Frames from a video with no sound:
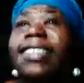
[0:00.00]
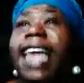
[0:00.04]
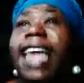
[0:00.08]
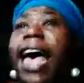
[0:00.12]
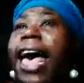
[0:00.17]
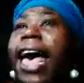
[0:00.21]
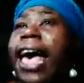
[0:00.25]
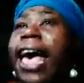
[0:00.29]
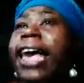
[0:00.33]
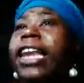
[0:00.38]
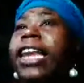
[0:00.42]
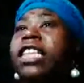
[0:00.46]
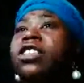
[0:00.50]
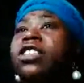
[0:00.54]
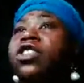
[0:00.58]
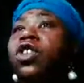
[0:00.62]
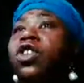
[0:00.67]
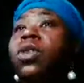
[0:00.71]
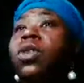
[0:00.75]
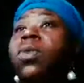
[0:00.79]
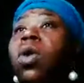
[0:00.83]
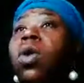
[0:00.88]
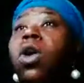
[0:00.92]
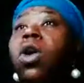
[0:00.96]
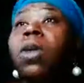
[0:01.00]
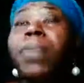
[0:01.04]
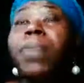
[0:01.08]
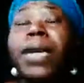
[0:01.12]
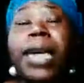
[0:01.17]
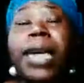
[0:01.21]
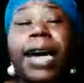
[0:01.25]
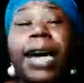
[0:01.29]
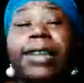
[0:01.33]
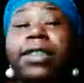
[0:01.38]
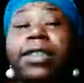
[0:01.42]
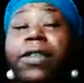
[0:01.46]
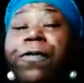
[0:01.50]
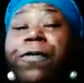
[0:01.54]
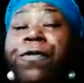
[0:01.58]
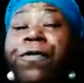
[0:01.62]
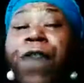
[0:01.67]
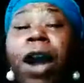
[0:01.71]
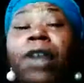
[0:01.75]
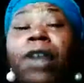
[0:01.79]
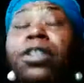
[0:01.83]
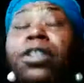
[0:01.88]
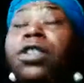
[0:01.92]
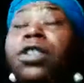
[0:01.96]
I added 2 more because the
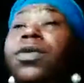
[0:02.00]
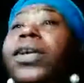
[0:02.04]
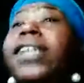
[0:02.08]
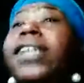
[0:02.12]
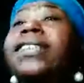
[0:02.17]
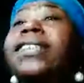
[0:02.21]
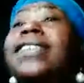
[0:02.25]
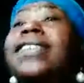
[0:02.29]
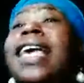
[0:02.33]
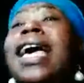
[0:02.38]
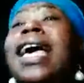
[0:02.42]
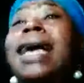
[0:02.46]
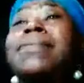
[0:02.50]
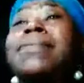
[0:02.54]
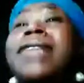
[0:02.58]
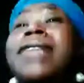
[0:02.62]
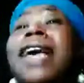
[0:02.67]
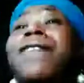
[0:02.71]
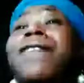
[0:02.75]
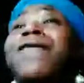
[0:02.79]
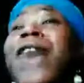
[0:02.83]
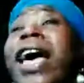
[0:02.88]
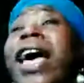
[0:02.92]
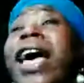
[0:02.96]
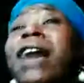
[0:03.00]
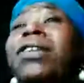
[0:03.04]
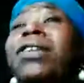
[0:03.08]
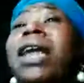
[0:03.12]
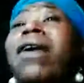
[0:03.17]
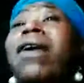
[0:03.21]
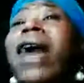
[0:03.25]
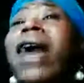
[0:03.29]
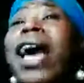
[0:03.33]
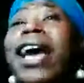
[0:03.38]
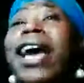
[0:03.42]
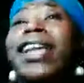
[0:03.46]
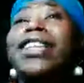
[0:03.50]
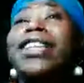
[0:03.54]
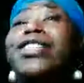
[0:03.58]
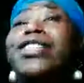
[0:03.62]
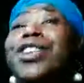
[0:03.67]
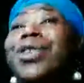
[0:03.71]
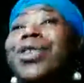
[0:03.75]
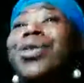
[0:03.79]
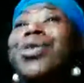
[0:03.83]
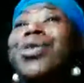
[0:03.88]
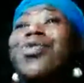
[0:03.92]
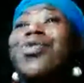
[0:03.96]
first 3 times I found out how to
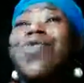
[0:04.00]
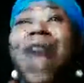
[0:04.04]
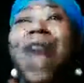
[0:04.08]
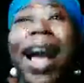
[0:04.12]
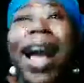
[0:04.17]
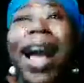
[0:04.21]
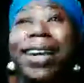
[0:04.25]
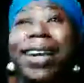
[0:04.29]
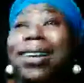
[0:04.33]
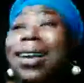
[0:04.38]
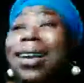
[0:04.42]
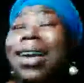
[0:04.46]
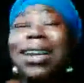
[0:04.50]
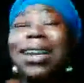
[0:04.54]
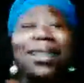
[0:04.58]
do it right.